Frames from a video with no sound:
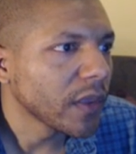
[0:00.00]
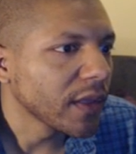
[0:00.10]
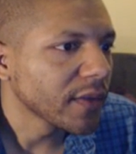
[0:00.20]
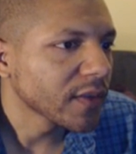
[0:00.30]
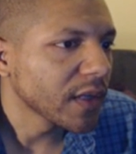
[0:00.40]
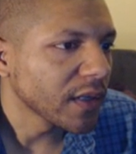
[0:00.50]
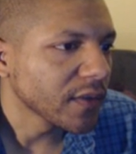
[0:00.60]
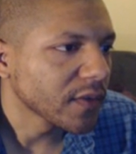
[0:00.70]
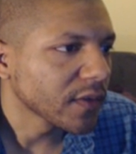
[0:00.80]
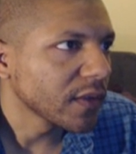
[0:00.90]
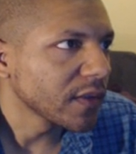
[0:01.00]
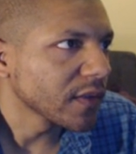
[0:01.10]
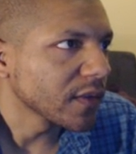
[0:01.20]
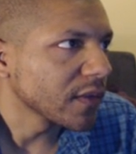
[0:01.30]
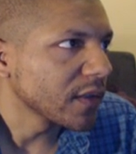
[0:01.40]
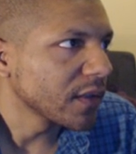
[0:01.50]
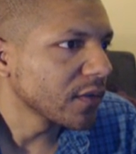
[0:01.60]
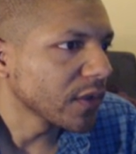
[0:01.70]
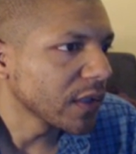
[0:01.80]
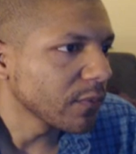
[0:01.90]
this case, it's an,
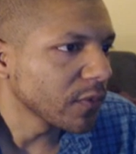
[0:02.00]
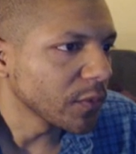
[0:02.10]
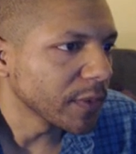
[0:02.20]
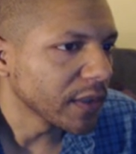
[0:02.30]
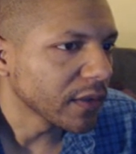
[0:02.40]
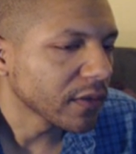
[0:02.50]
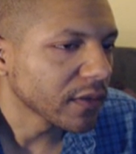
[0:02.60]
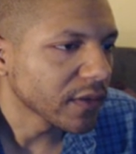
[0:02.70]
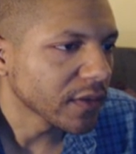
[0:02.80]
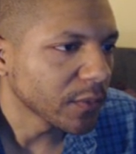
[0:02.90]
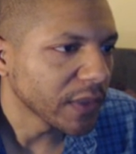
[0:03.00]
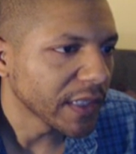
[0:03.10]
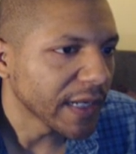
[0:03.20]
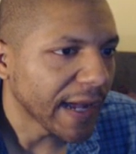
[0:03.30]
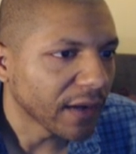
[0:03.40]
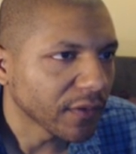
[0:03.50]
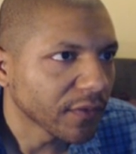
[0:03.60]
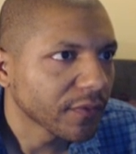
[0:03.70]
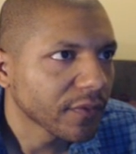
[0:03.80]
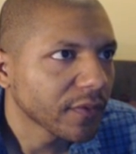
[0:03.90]
it'll keep looping until we get out of